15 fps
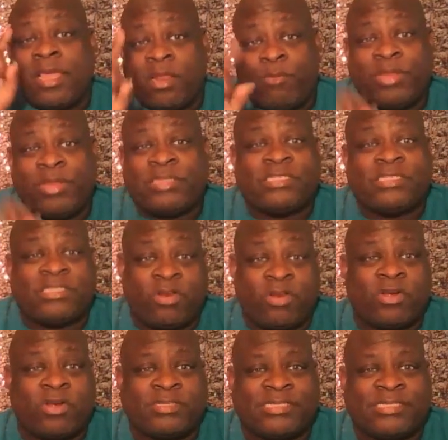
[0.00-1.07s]
The bitch is a
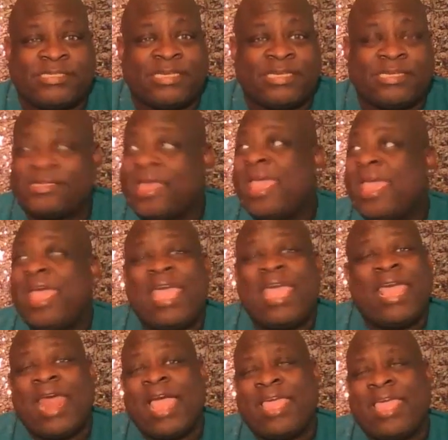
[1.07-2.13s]
narcissist,
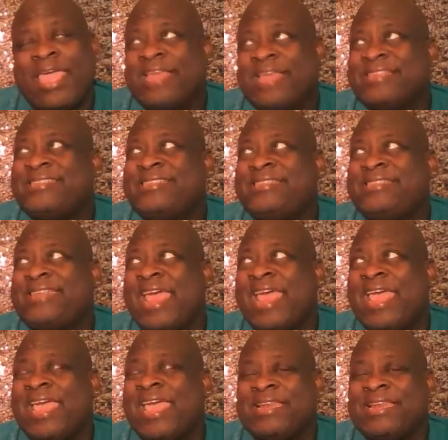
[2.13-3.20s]
and I can't
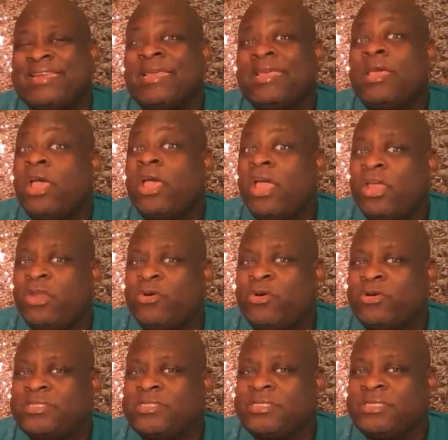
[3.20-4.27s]
stand a
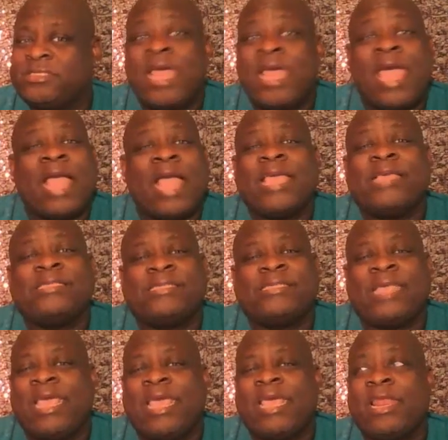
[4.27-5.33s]
narcissist. I can't
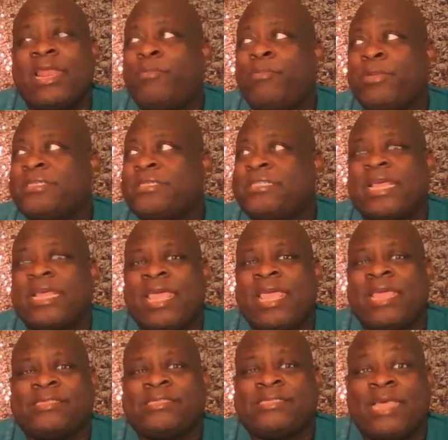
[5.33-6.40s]
stand a bitch that
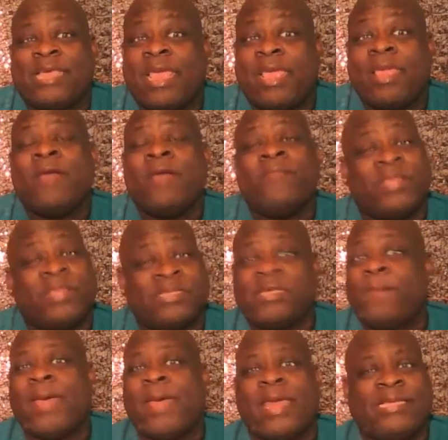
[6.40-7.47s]
can't say that
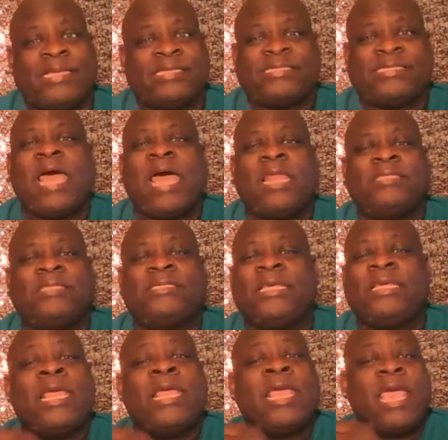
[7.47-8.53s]
somebody is
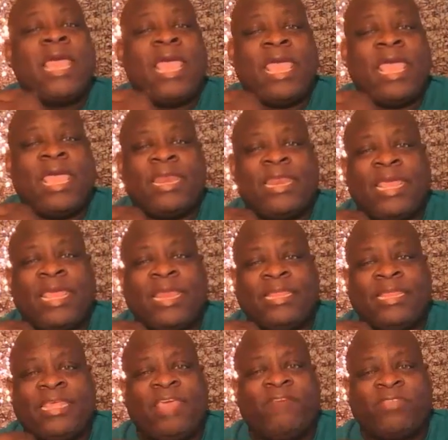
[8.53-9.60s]
talented
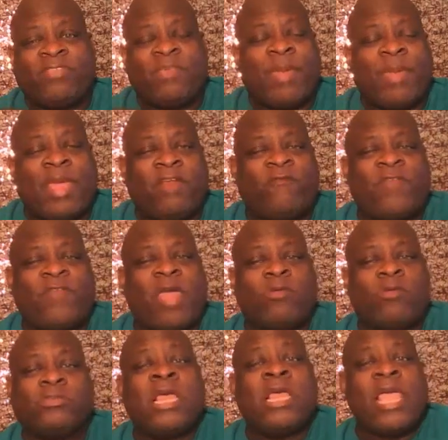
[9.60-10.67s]
and give somebody their
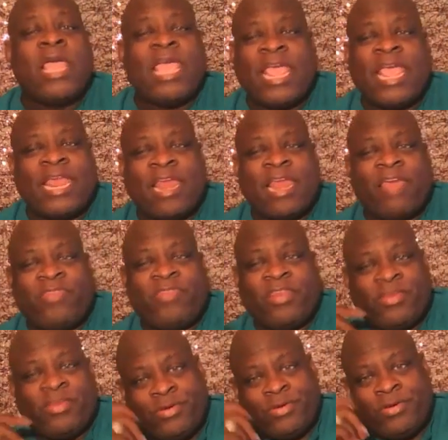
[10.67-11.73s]
flowers. Ain't nothing
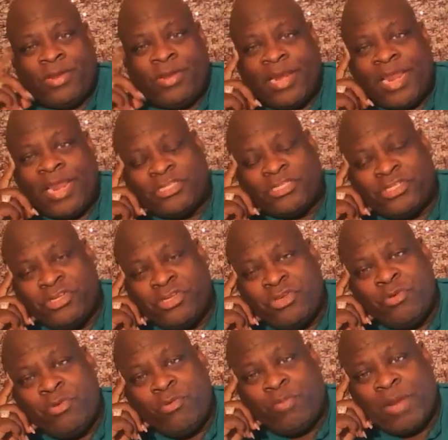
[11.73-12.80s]
no good unless
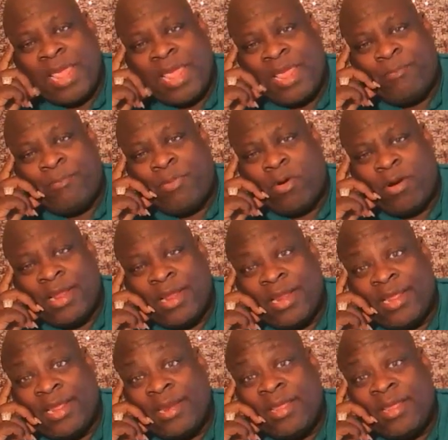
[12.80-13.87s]
you playing part in
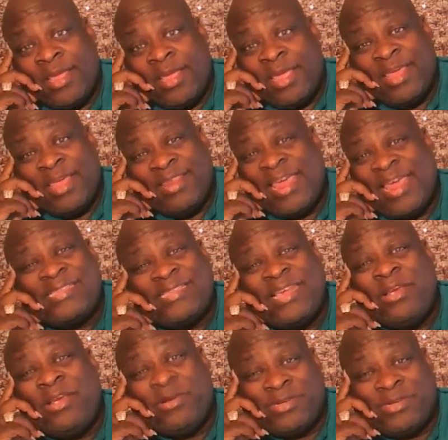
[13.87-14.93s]
it. That's
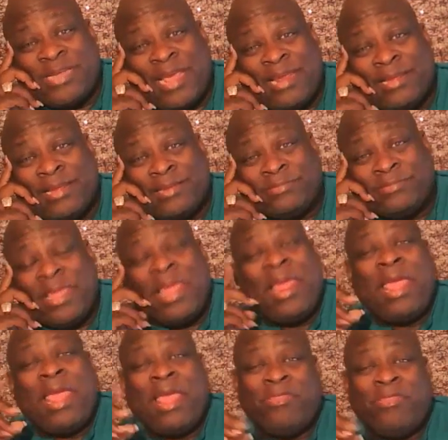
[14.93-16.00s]
irritating,
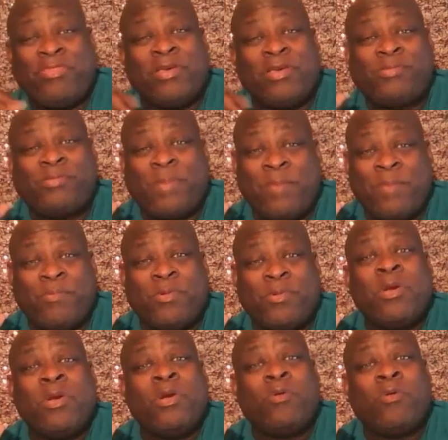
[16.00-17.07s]
and those
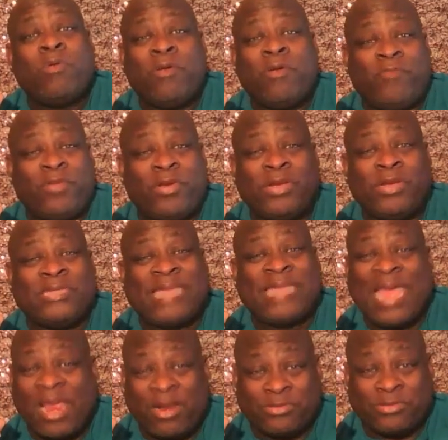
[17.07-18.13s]
people grow very
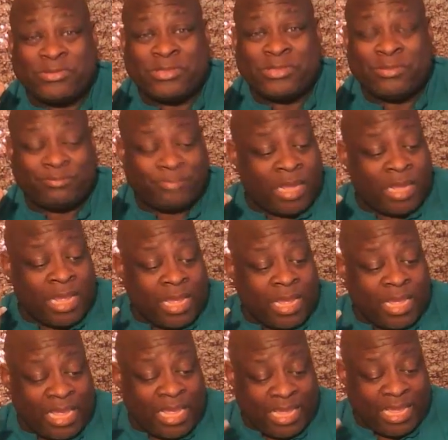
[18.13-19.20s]
tiresome.
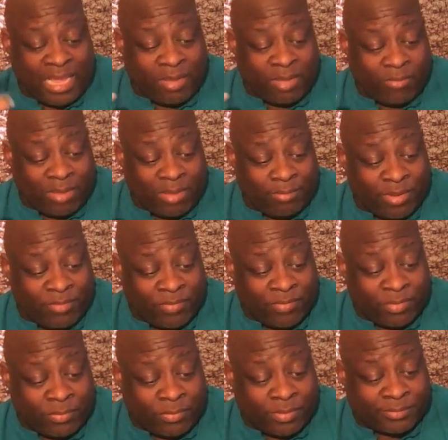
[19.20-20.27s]
Anyway, moving
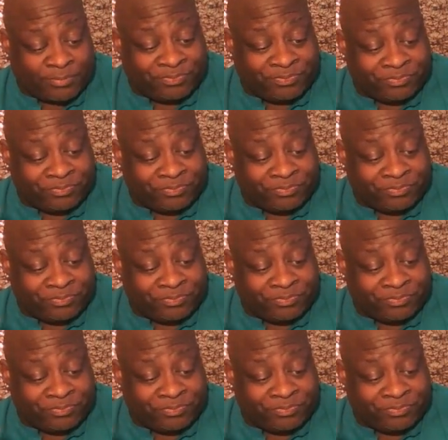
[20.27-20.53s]
on.